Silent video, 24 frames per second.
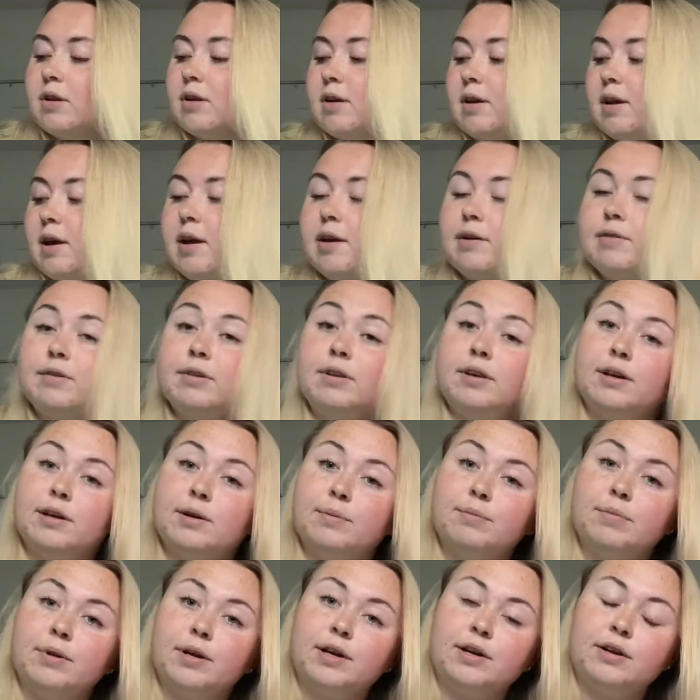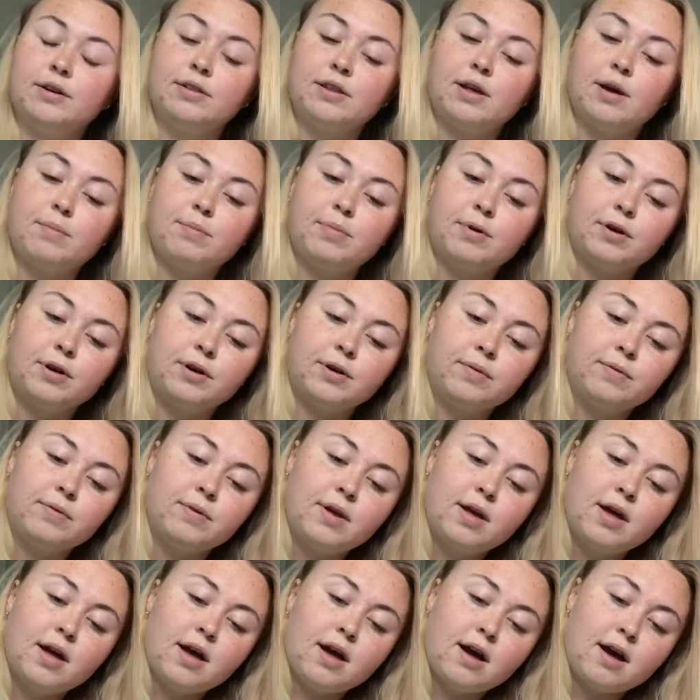can't really complain on that part.
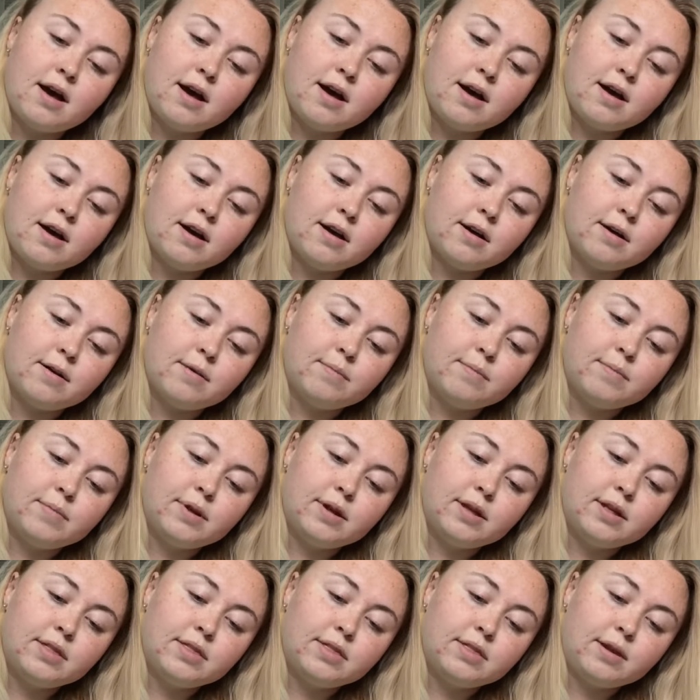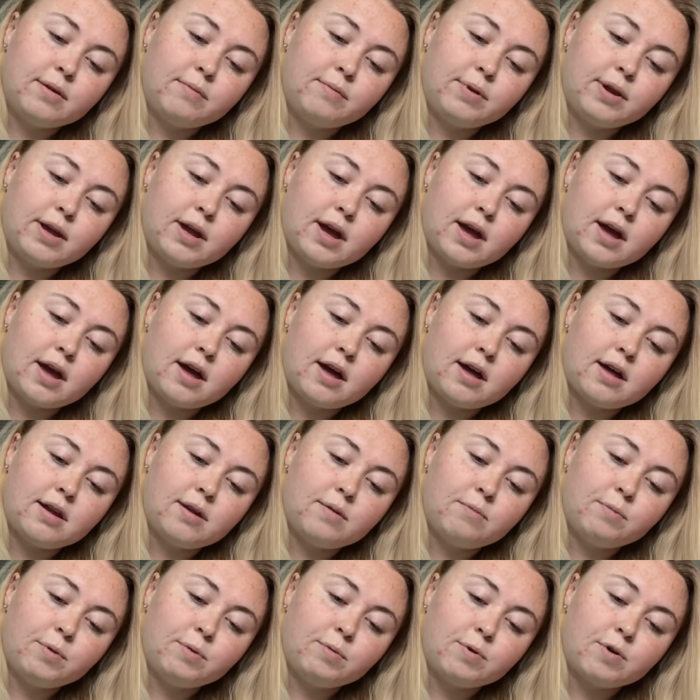Um, then we had,
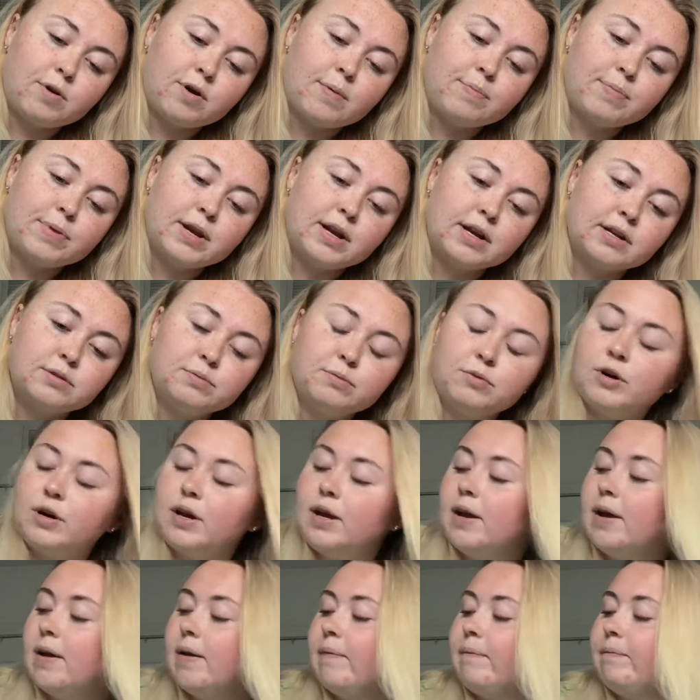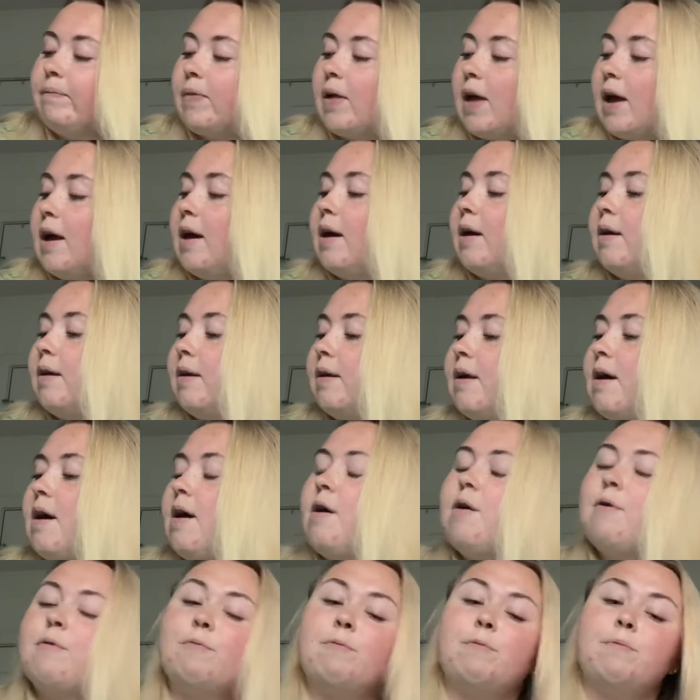we woke up the next morning and
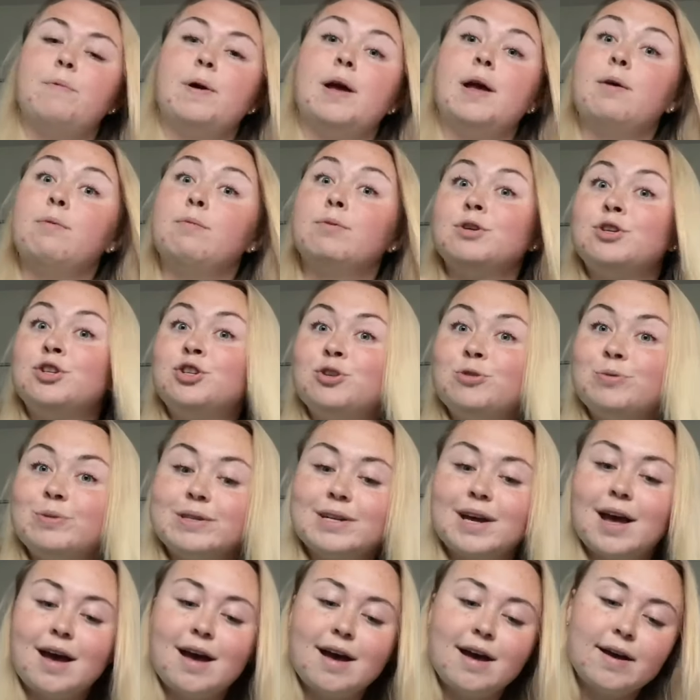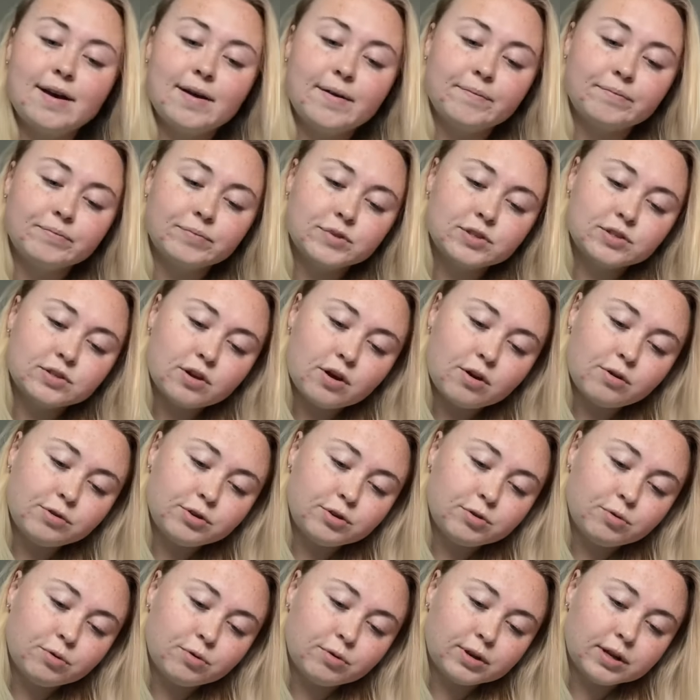it was shoot day. So
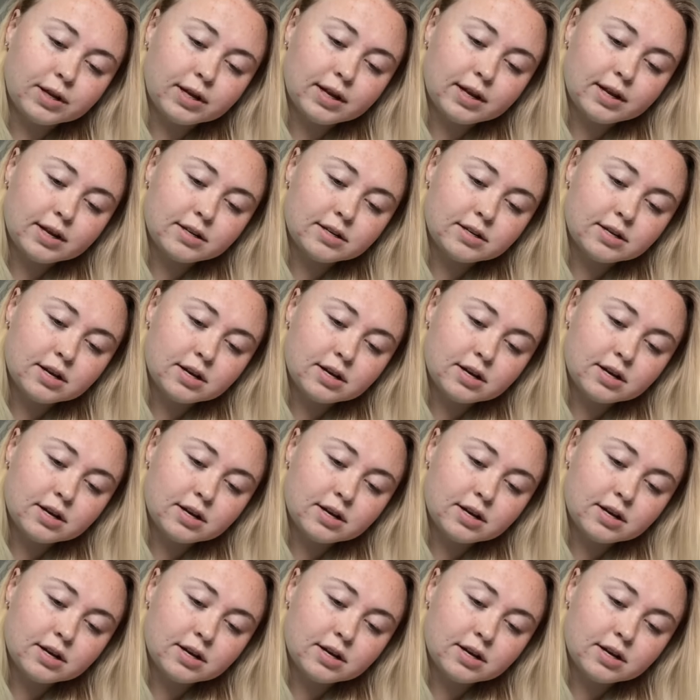you only get